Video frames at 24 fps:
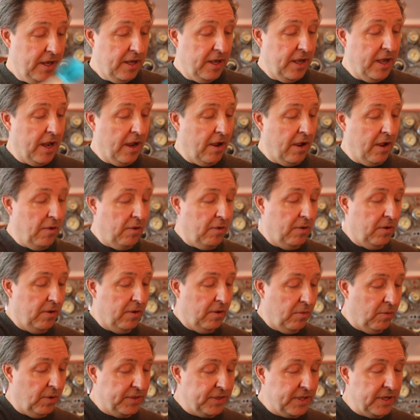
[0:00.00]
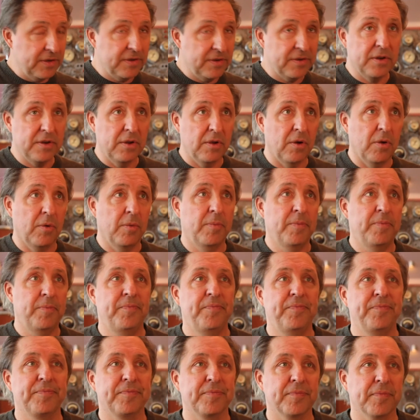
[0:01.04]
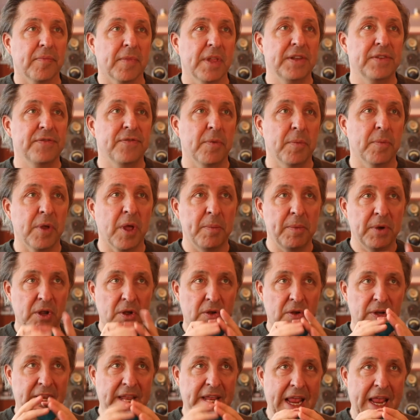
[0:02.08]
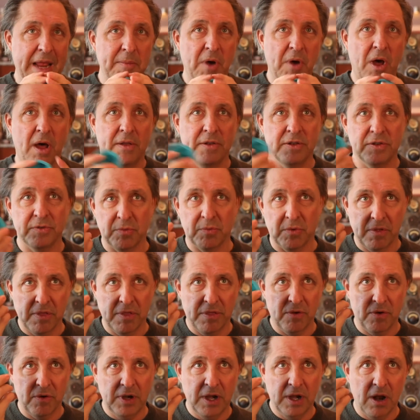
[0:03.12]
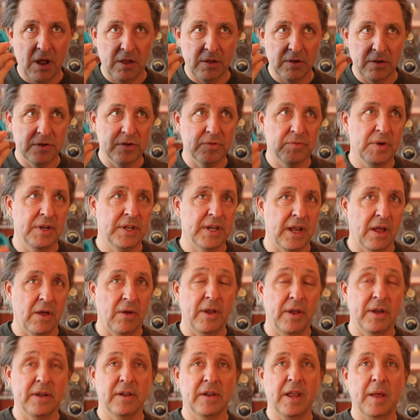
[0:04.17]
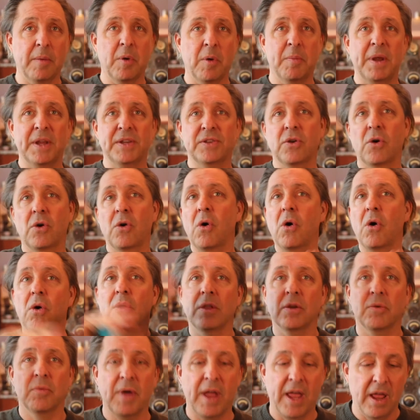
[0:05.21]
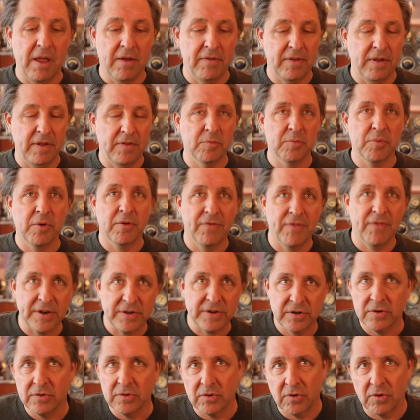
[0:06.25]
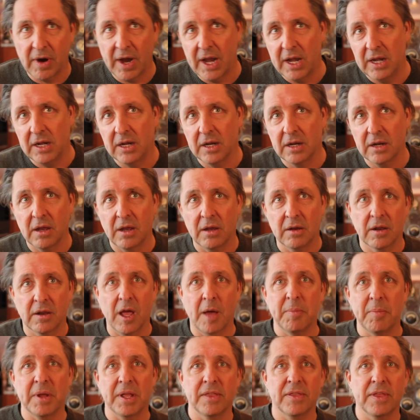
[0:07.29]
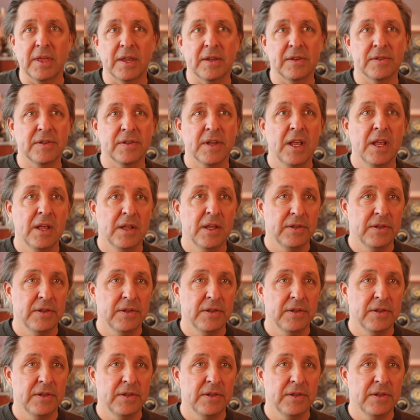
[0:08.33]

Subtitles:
Now, what these do is from a company called GameOn. It's worth $30 retail, and GameOn makes a whole array of even professional grade cupping things.